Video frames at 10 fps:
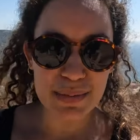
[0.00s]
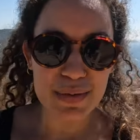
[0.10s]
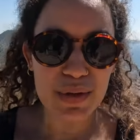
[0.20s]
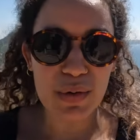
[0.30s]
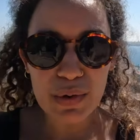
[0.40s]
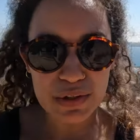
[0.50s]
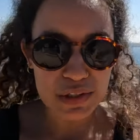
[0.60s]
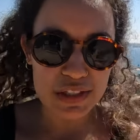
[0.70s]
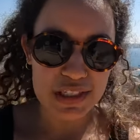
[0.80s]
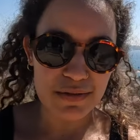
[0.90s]
some
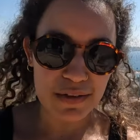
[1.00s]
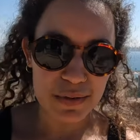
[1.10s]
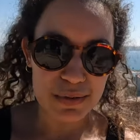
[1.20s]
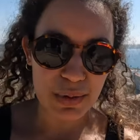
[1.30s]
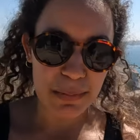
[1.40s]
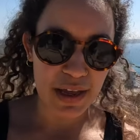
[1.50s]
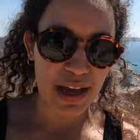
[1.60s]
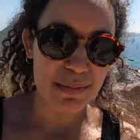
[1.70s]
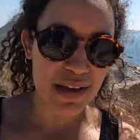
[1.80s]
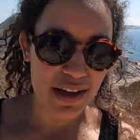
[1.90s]
gorgeous sea views right
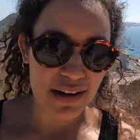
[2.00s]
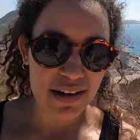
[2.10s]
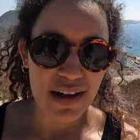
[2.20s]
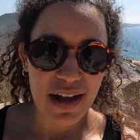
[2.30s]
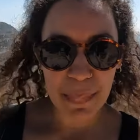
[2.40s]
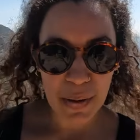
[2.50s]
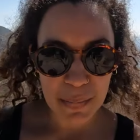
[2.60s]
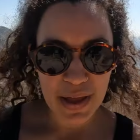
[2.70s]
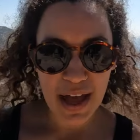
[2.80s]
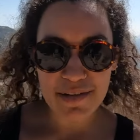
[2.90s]
behind me here, but
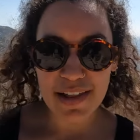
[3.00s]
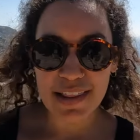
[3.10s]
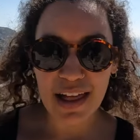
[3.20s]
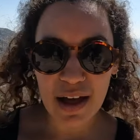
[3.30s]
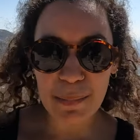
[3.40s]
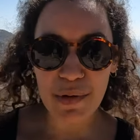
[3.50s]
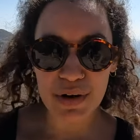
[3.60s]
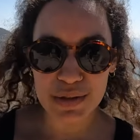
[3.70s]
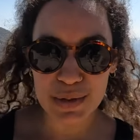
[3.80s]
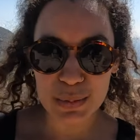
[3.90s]
we have a lot more
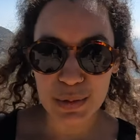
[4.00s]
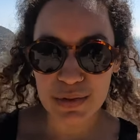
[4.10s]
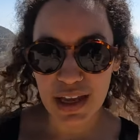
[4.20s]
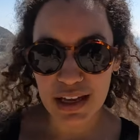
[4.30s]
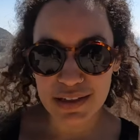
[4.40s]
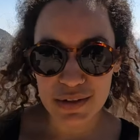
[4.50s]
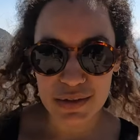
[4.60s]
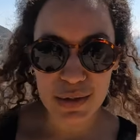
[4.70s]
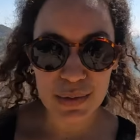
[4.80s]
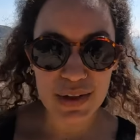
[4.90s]
to explore the castle,
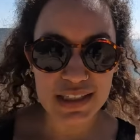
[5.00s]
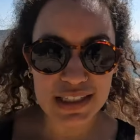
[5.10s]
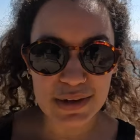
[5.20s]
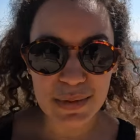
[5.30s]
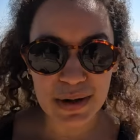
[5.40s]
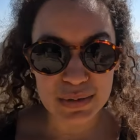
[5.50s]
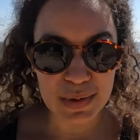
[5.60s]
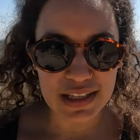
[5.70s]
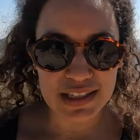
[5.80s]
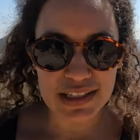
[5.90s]
so let's see what else we
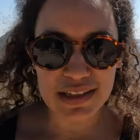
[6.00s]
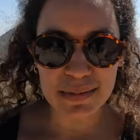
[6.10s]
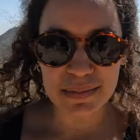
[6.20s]
can see.